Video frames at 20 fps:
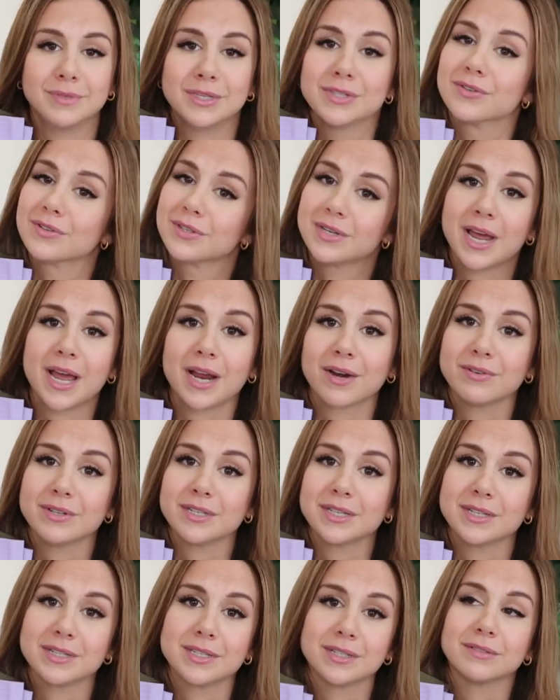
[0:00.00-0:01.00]
These are snag
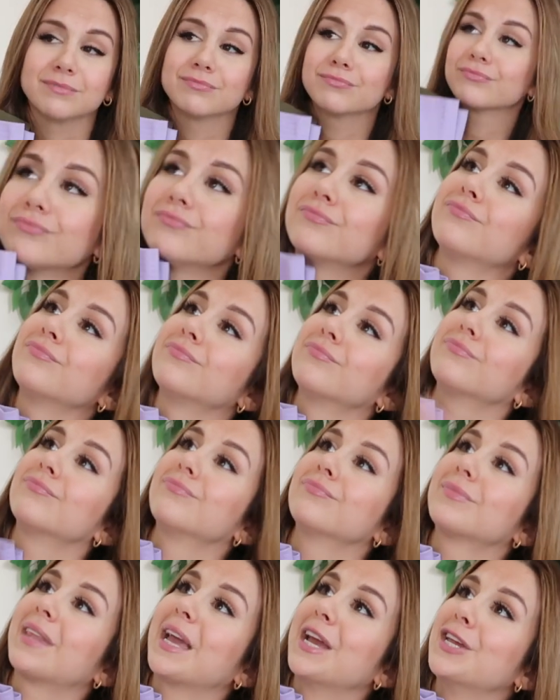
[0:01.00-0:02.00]
resistant.
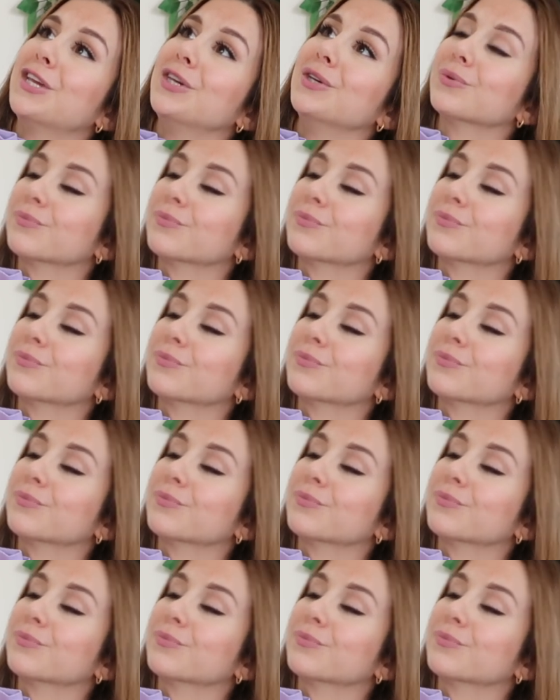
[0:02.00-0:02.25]
Thank